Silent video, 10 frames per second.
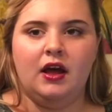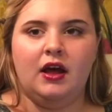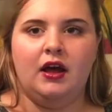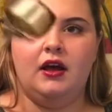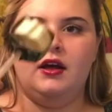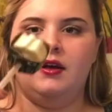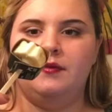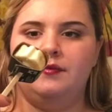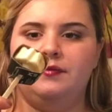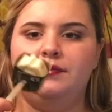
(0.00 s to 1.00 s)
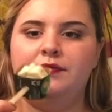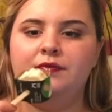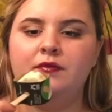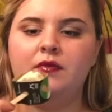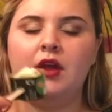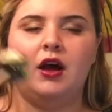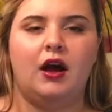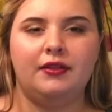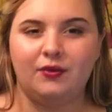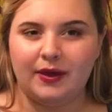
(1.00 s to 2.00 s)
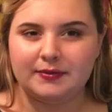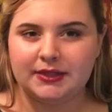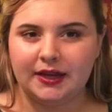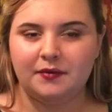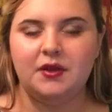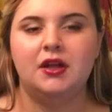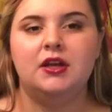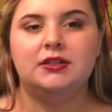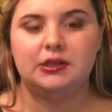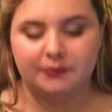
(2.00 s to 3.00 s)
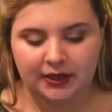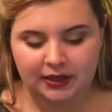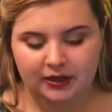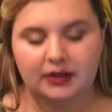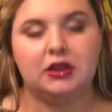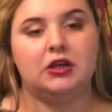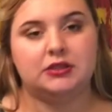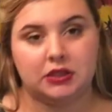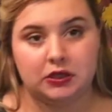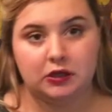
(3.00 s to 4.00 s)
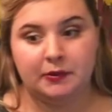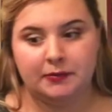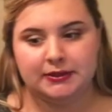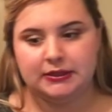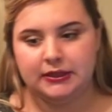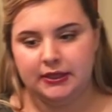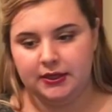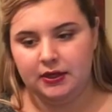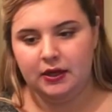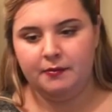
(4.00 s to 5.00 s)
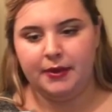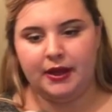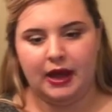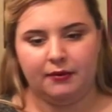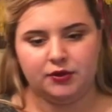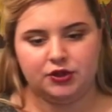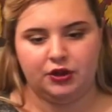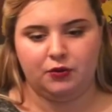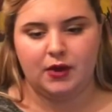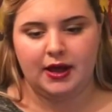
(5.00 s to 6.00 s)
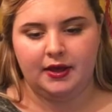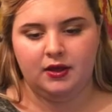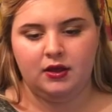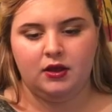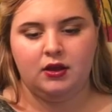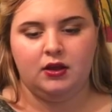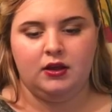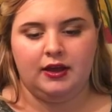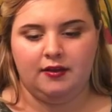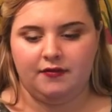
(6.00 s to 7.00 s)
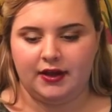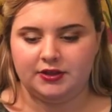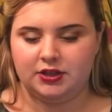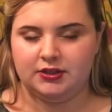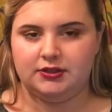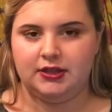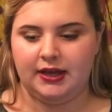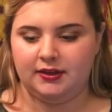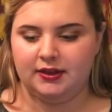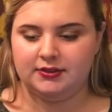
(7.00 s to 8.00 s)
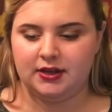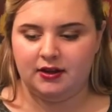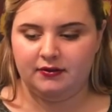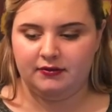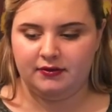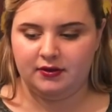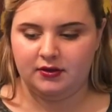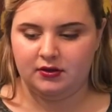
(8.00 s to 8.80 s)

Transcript: On the website, to me, looks a little bit misleading, but I will show you why if I just take this off.